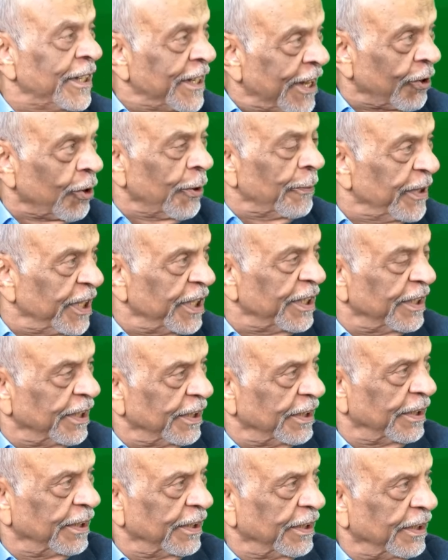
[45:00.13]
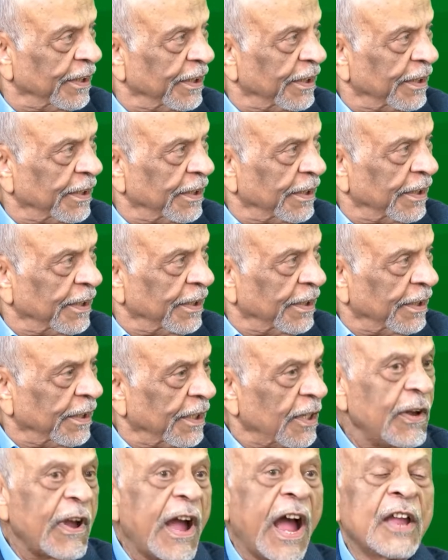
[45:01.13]
in Nairobi,
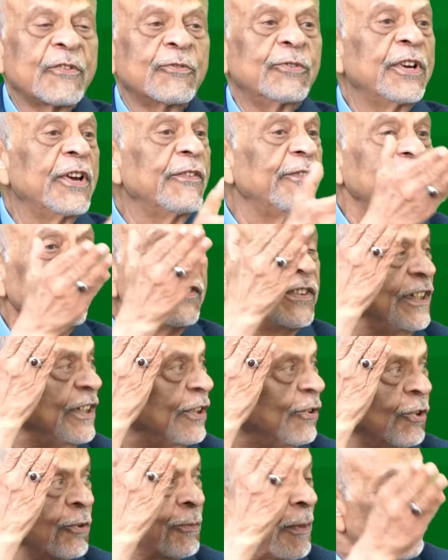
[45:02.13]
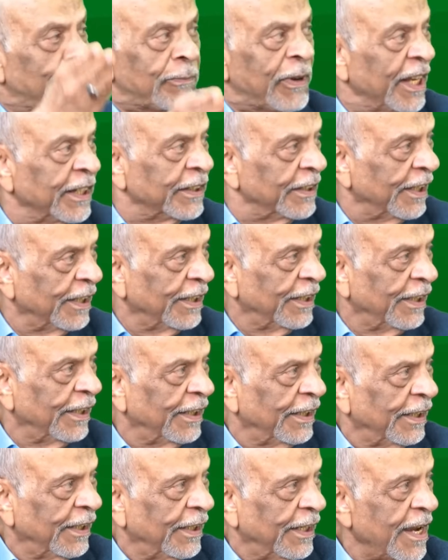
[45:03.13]
I could have easily gone by plane
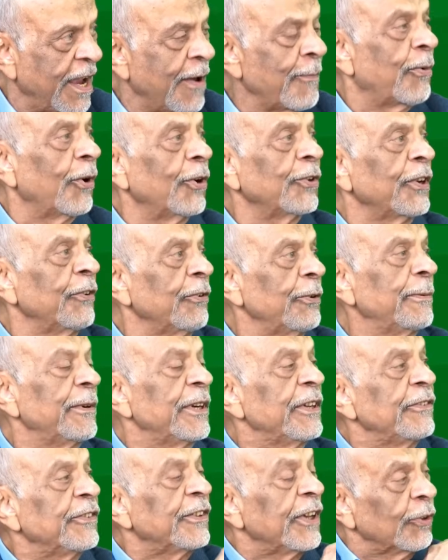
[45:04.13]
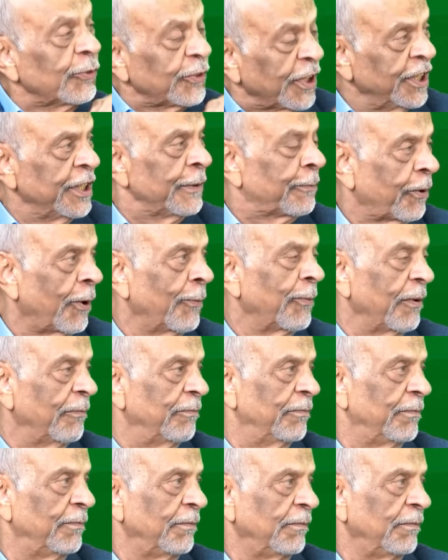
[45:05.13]
and brought everybody without any problem.